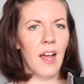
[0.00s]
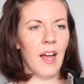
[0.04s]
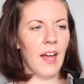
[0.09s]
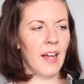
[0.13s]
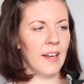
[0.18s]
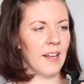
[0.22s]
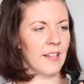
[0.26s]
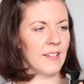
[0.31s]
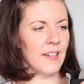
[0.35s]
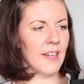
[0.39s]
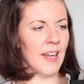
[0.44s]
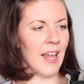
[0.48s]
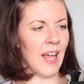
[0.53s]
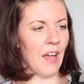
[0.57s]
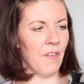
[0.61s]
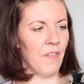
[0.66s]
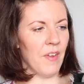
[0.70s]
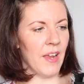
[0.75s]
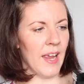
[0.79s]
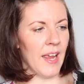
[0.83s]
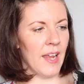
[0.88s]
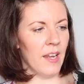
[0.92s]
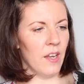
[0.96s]
and I didn't have
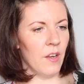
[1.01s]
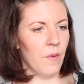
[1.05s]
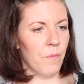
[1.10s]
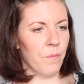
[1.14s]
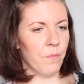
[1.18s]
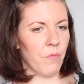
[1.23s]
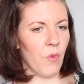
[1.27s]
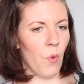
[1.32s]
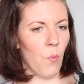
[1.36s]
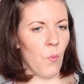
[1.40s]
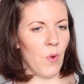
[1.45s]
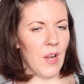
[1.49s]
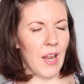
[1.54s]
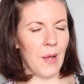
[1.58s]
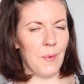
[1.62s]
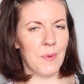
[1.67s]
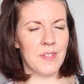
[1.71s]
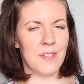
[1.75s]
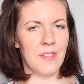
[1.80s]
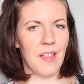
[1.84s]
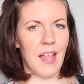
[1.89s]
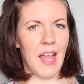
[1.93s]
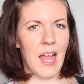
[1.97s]
it in when I
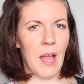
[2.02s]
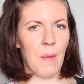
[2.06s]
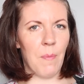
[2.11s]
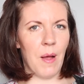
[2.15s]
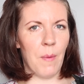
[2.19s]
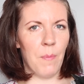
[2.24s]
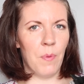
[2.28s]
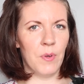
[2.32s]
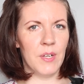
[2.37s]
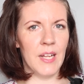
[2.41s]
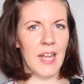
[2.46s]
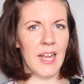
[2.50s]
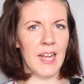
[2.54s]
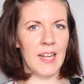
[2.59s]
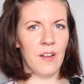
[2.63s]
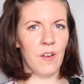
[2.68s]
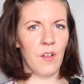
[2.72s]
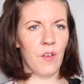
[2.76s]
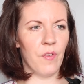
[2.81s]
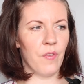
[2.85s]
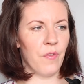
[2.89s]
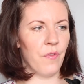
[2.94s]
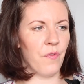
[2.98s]
was there, but I put it
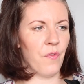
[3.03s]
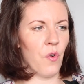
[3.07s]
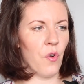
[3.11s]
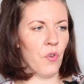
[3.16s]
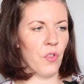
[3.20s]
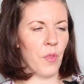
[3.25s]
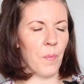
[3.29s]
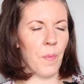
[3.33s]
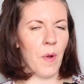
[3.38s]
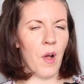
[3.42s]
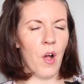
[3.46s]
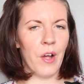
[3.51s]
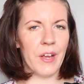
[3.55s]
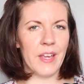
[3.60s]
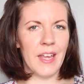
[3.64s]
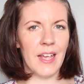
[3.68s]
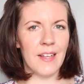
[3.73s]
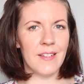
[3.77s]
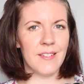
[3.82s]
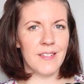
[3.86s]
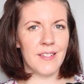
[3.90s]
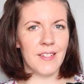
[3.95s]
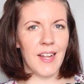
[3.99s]
in for the park
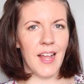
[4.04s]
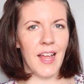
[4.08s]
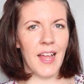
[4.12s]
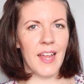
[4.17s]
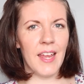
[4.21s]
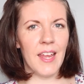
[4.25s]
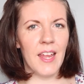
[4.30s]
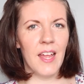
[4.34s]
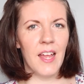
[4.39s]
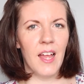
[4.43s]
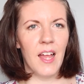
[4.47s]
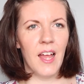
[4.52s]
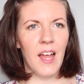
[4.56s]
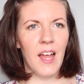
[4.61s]
yesterday